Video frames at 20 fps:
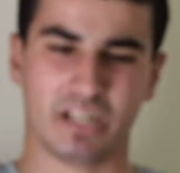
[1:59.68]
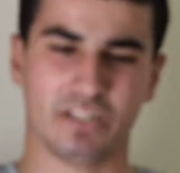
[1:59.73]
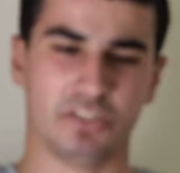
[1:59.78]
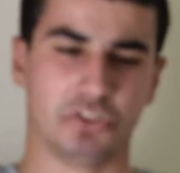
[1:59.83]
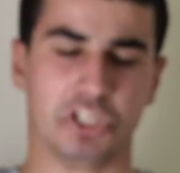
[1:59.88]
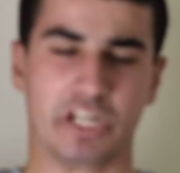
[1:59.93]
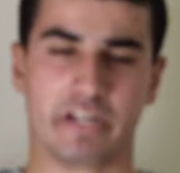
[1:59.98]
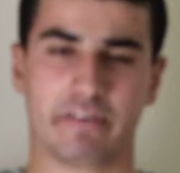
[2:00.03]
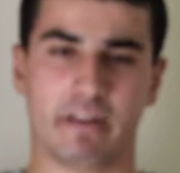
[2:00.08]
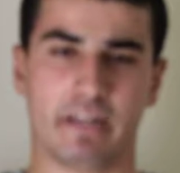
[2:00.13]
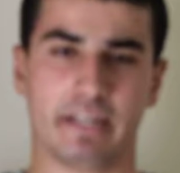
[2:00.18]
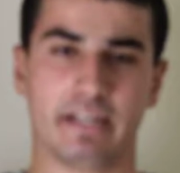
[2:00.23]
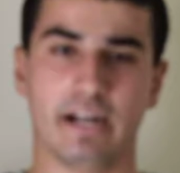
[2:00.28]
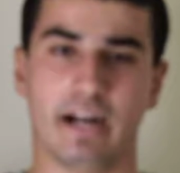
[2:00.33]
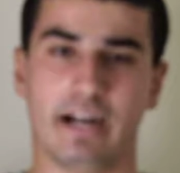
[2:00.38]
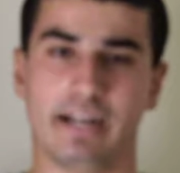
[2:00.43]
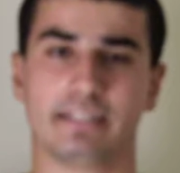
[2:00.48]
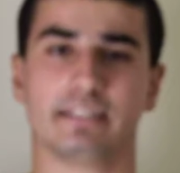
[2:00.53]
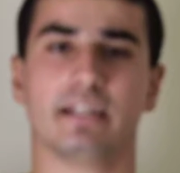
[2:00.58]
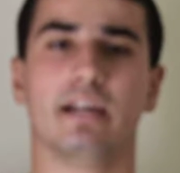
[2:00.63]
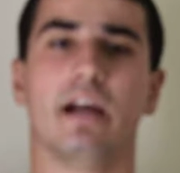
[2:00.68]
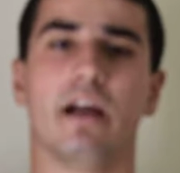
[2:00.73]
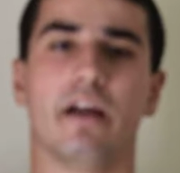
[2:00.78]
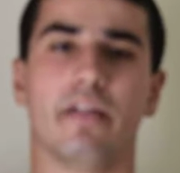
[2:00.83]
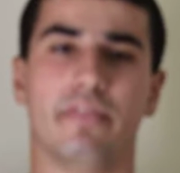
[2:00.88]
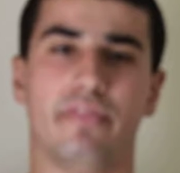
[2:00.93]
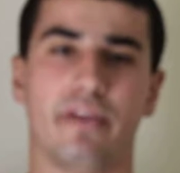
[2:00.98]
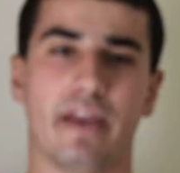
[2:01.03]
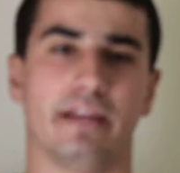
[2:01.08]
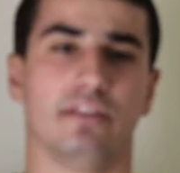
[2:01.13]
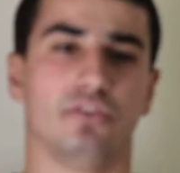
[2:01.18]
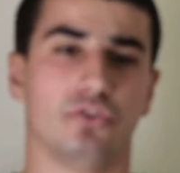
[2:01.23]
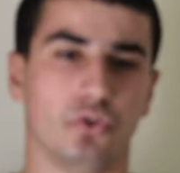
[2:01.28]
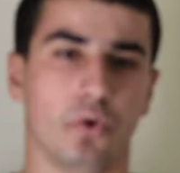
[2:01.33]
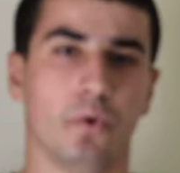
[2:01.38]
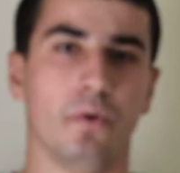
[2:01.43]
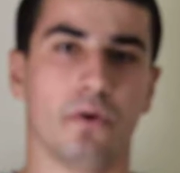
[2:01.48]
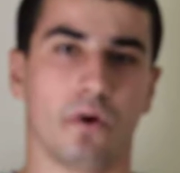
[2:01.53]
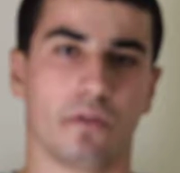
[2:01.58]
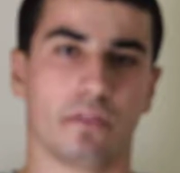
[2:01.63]
Generally, guys, they
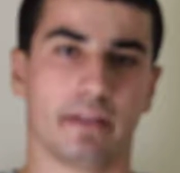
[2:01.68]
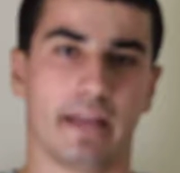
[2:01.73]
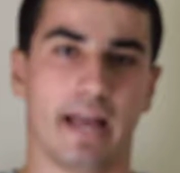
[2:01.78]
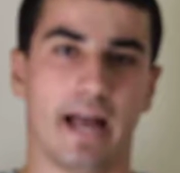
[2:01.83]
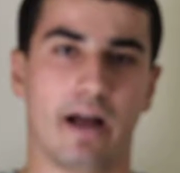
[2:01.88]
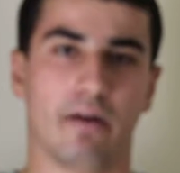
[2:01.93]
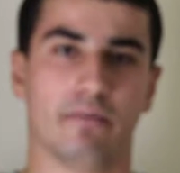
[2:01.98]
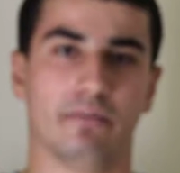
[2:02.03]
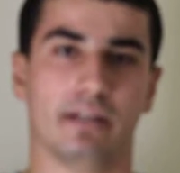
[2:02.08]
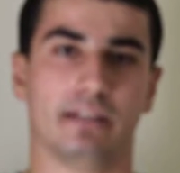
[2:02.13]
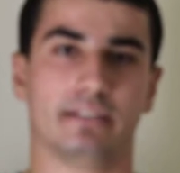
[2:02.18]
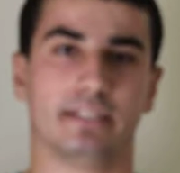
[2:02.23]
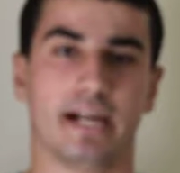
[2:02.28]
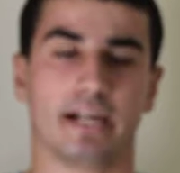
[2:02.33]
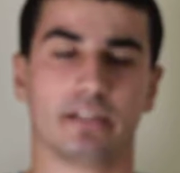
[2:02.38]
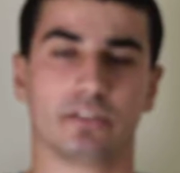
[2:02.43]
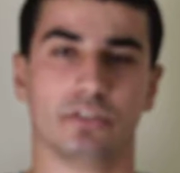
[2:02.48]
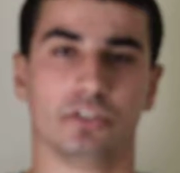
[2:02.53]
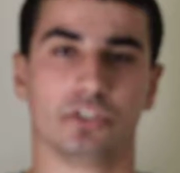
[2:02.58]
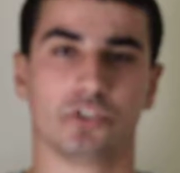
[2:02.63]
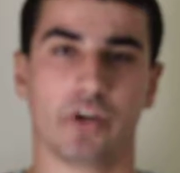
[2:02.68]
do not count as actus